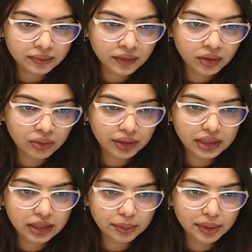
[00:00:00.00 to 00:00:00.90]
Okay,
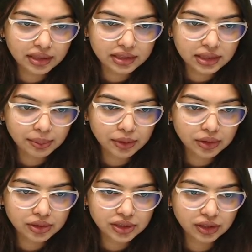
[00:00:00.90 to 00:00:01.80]
there will be
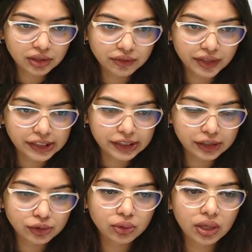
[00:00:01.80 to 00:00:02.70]
receptors here waiting
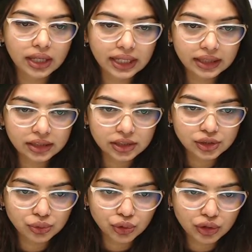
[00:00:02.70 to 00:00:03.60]
to collect these
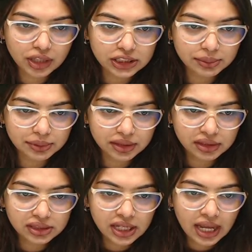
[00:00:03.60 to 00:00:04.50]
neurotransmitters
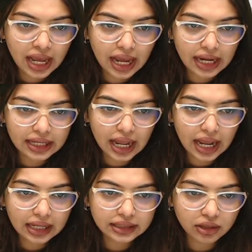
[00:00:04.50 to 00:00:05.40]
and
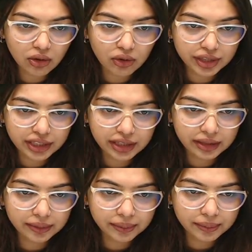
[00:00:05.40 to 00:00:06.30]
act accordingly.
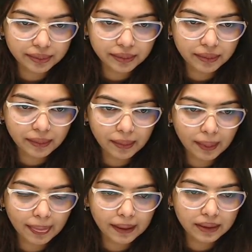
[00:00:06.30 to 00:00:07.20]

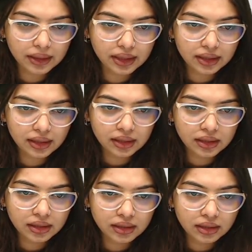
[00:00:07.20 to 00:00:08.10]
Okay,
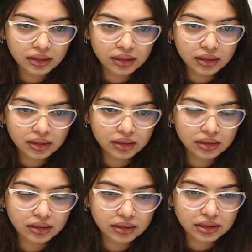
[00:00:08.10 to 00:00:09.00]

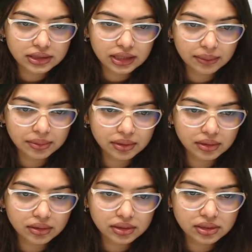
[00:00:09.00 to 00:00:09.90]

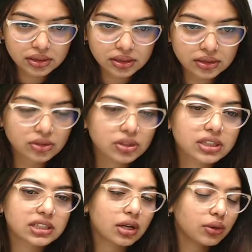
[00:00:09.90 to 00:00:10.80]
receptors. So this
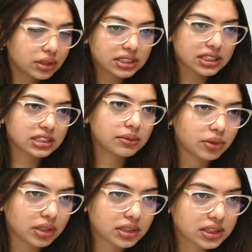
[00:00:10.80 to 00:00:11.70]
is how the system
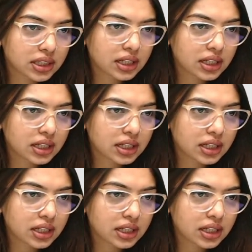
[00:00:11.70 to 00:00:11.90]
works.